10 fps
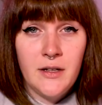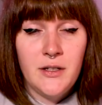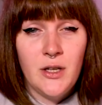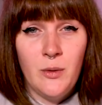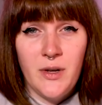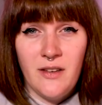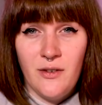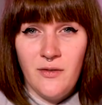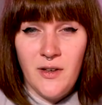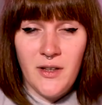So
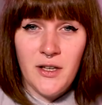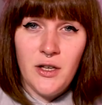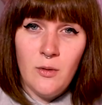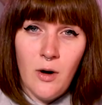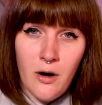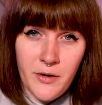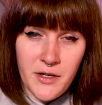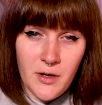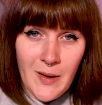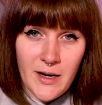if you feel like you
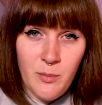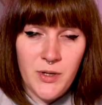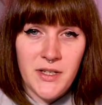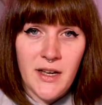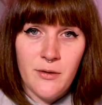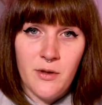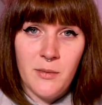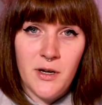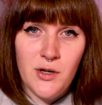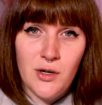already know how to put together the
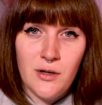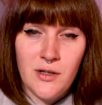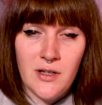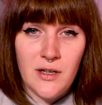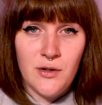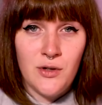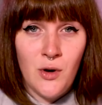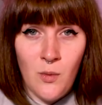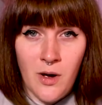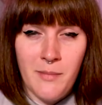miniatures and
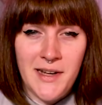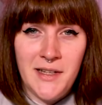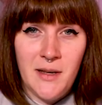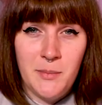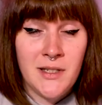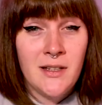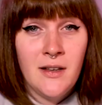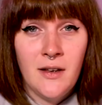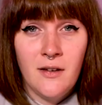don't want my tips,